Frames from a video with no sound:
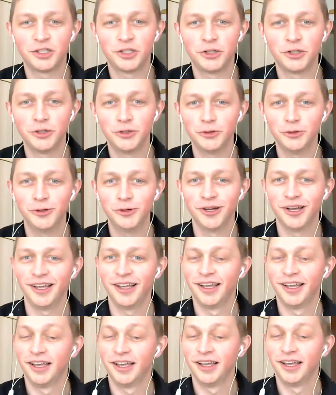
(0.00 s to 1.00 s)
two
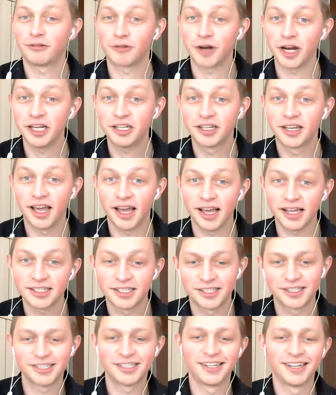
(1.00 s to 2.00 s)
great
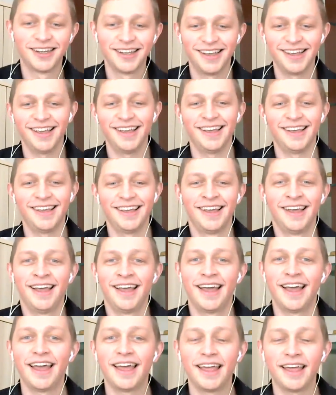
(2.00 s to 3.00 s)
guests,
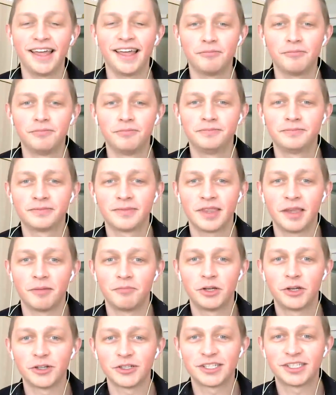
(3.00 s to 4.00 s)
and
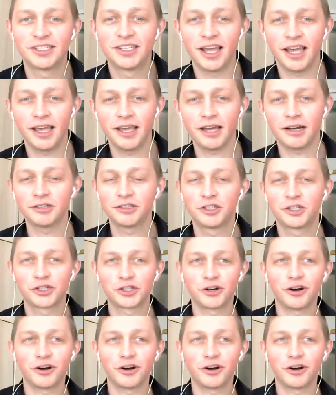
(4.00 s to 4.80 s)
because they are